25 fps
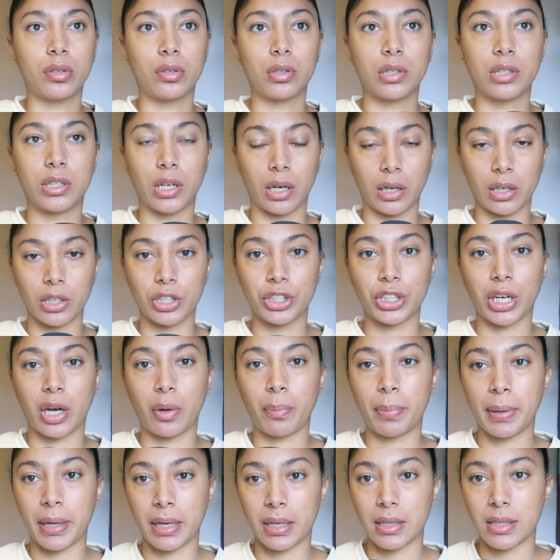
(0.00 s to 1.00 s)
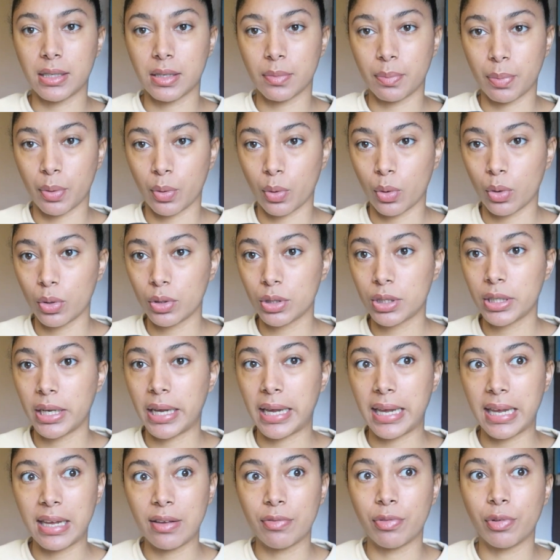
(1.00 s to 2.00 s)
Deng Xiaoping's support,
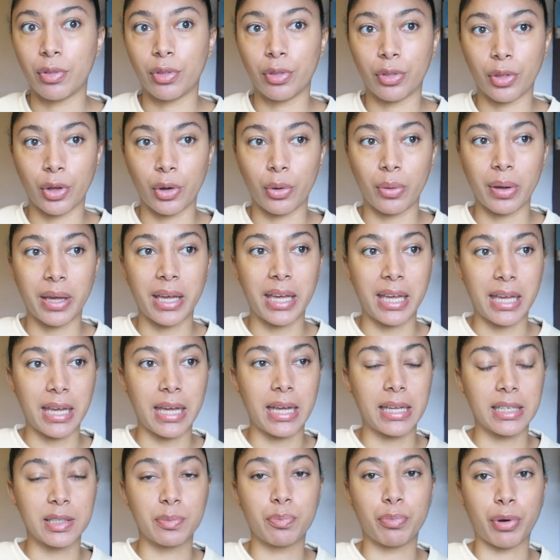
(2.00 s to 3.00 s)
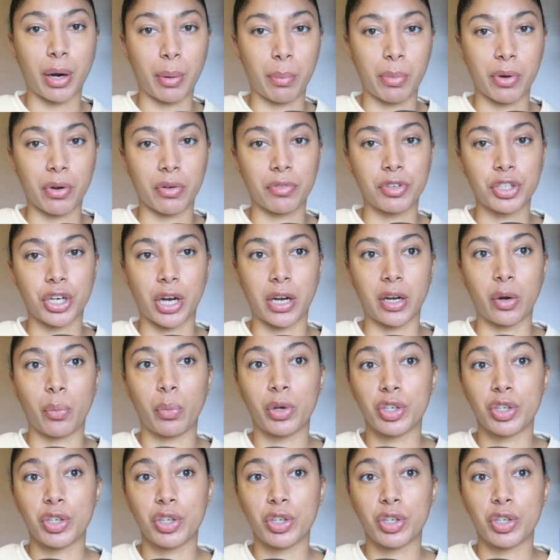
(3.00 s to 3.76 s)
even though he is premier of China,